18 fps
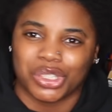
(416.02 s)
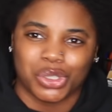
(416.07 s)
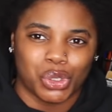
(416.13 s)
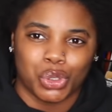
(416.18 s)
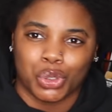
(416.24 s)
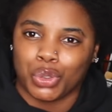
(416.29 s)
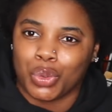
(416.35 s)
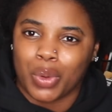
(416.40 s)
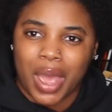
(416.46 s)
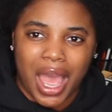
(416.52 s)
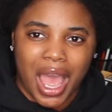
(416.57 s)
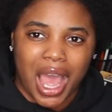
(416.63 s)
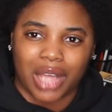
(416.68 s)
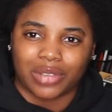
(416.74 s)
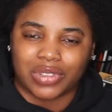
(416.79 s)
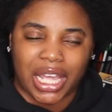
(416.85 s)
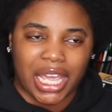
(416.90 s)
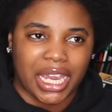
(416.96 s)
do you
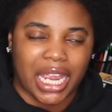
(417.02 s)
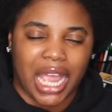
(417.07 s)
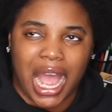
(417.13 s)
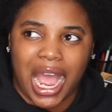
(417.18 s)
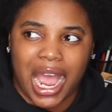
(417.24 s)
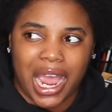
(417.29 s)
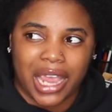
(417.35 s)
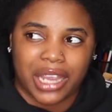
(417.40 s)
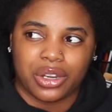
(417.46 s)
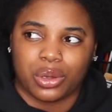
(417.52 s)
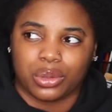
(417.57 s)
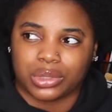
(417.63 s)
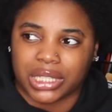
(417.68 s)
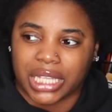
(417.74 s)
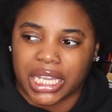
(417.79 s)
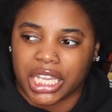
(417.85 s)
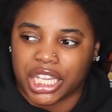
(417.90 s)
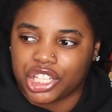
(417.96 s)
have? Like, I
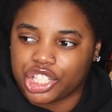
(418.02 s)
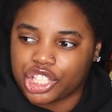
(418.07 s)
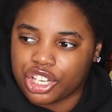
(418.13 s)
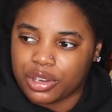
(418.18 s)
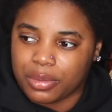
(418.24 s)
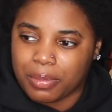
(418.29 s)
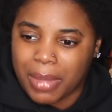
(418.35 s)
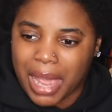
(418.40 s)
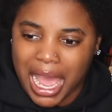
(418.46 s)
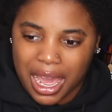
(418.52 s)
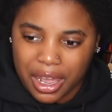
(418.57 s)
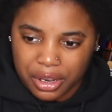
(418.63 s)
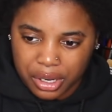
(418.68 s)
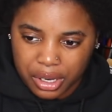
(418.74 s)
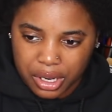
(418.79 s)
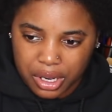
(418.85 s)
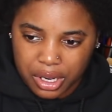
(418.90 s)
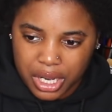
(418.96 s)
don't think it should
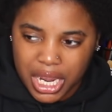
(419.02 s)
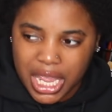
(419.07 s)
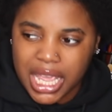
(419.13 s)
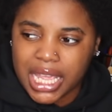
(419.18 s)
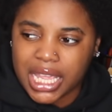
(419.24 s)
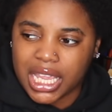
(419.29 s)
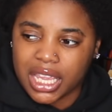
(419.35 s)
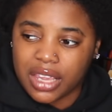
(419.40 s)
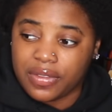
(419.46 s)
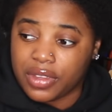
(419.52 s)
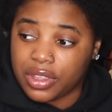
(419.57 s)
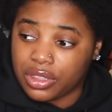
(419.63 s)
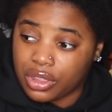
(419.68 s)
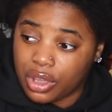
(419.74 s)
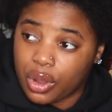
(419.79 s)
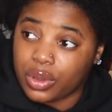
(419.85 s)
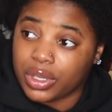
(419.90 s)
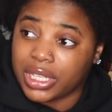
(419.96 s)
matter.
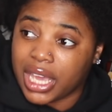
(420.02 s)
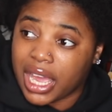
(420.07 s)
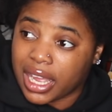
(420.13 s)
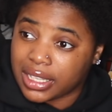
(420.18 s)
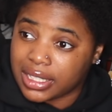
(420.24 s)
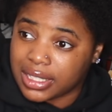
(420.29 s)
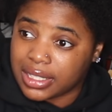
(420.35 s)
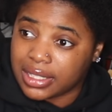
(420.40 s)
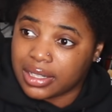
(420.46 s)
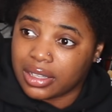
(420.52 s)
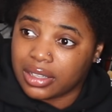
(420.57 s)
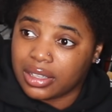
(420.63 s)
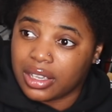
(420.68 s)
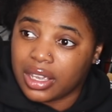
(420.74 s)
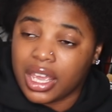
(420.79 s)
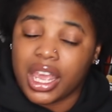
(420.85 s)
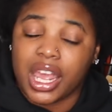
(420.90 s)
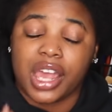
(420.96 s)
Even though, yes,
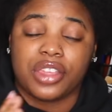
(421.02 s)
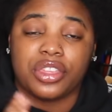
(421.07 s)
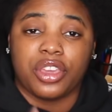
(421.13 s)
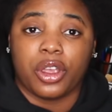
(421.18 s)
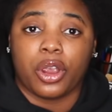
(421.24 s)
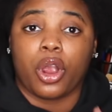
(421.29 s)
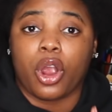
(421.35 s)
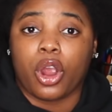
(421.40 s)
there